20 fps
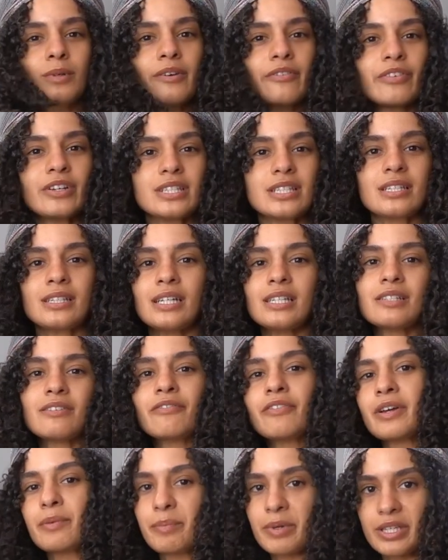what fits and doesn't
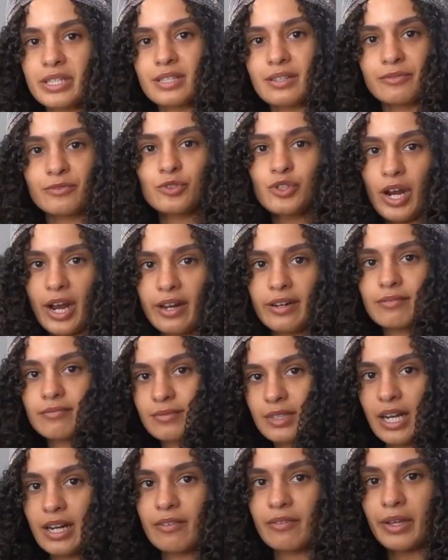fit because I've tried
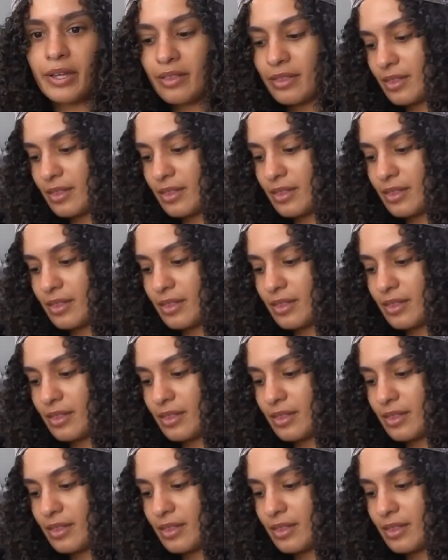kind of like